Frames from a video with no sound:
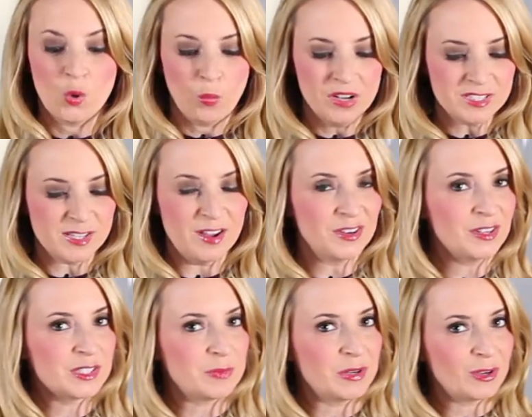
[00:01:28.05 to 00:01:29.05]
Once the
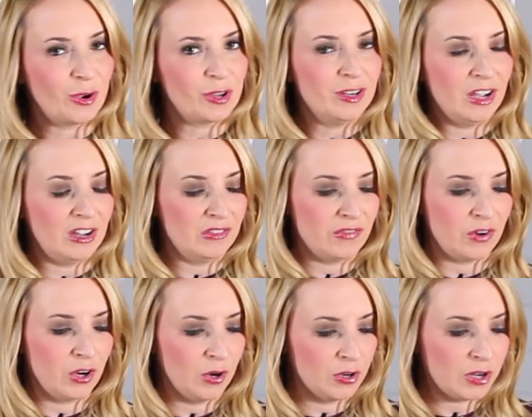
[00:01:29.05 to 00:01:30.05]
onion's been cooking down
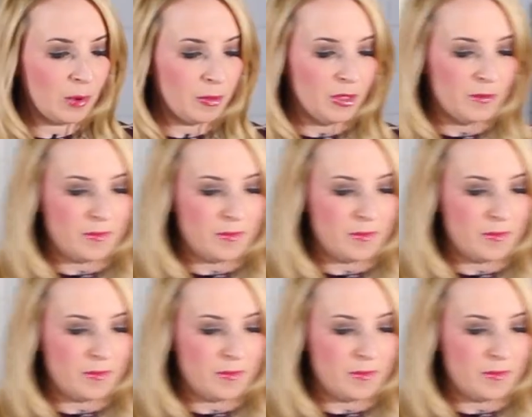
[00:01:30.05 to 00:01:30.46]
for a couple of